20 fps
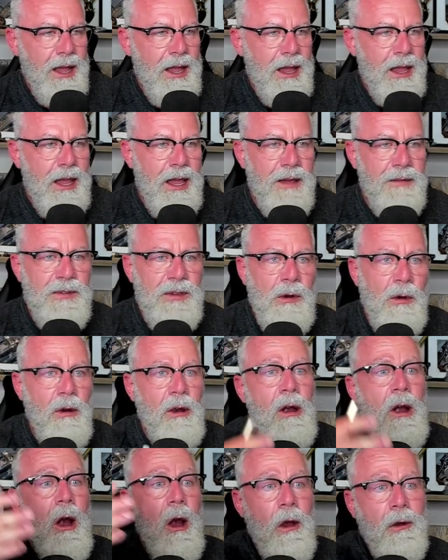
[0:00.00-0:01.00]
If you
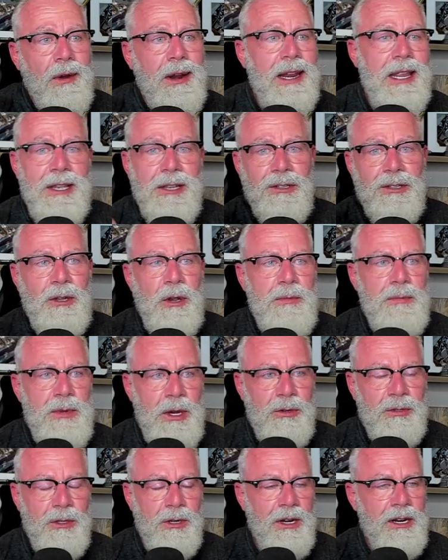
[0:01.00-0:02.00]
are already a Zoom
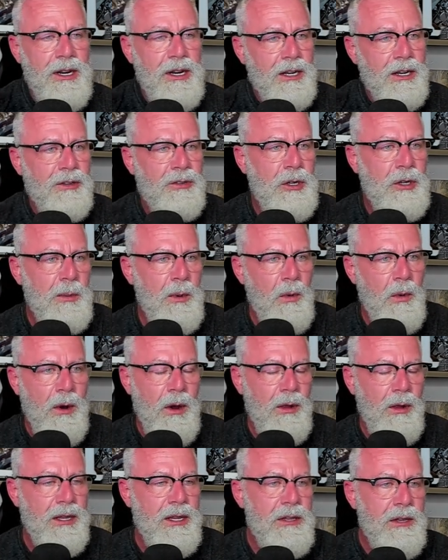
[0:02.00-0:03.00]
user in the consumer
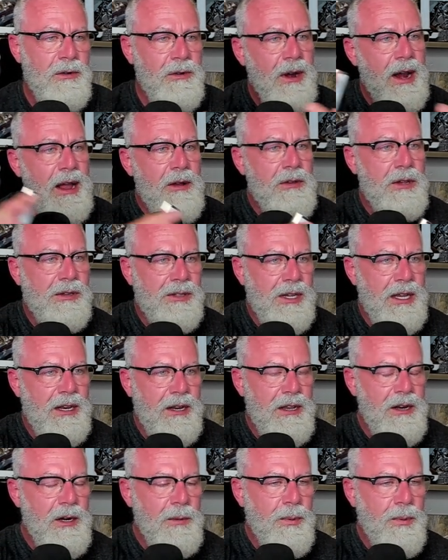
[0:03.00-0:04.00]
world and you're now using it in
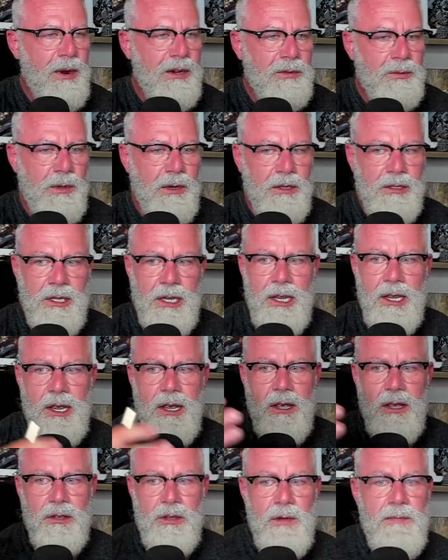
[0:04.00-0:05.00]
enterprise world,
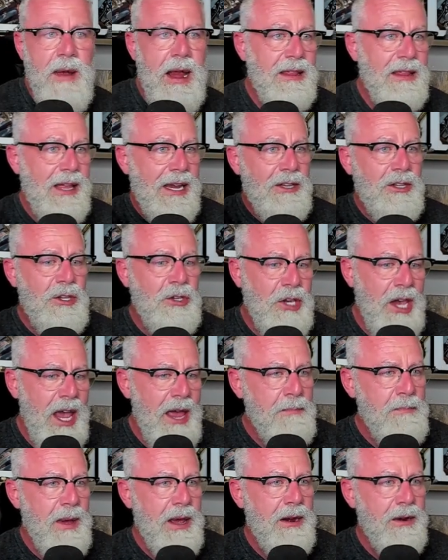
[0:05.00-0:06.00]
you might like
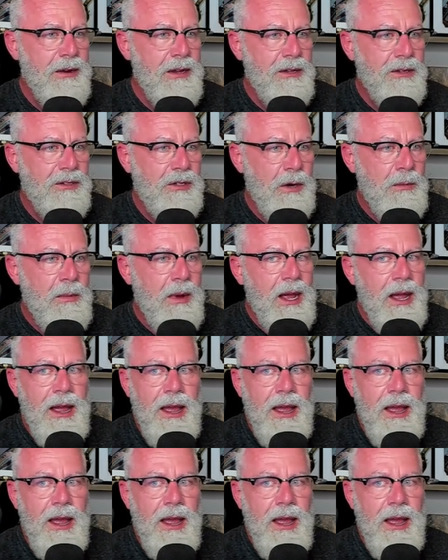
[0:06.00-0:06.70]
chat better in Zoom.